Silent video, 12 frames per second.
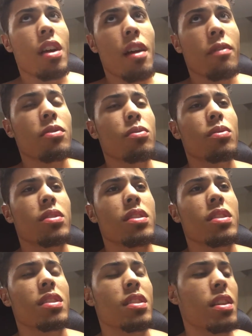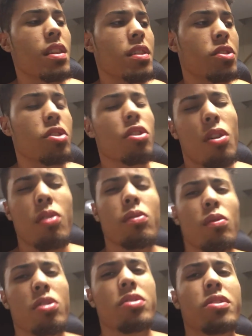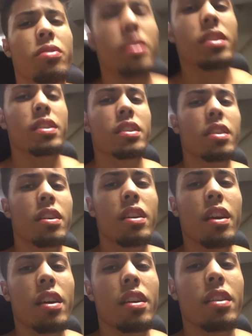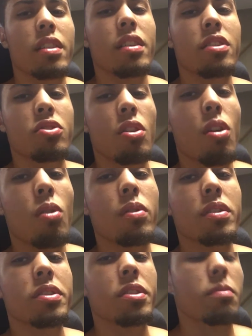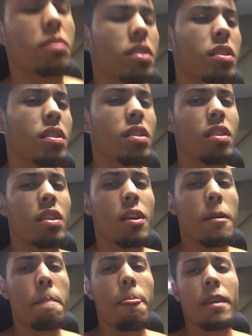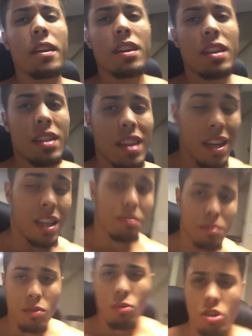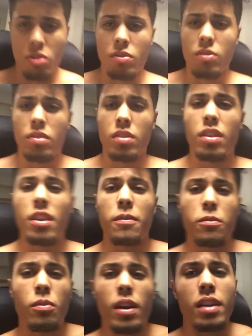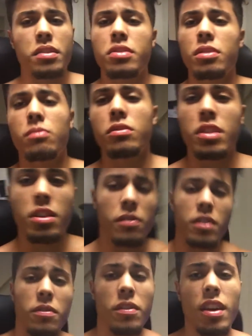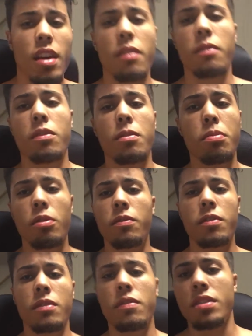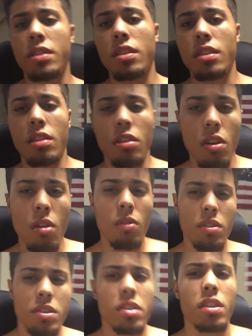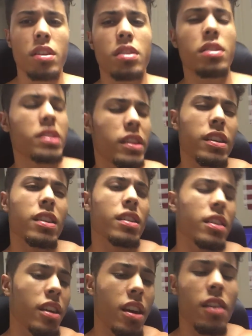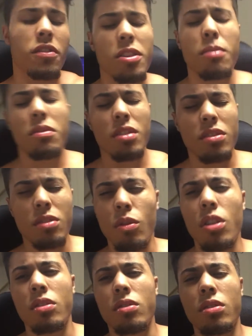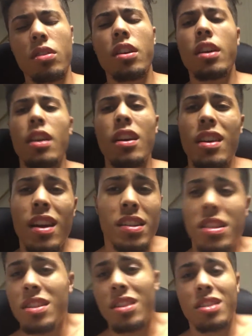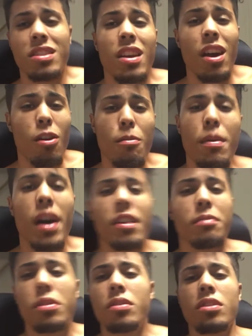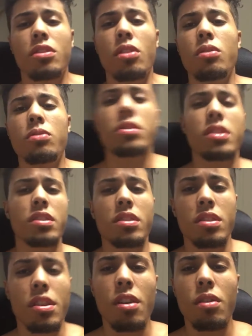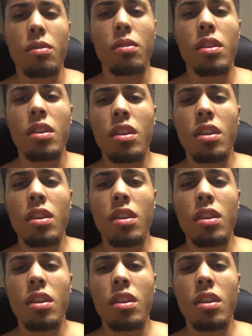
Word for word: everyone is their own worst critic, and there's always something that can be worked on. If you ask someone, even if they have the perfect physique, they're always gonna say that they have something to work on. That's just how bodybuilding goes. That's just how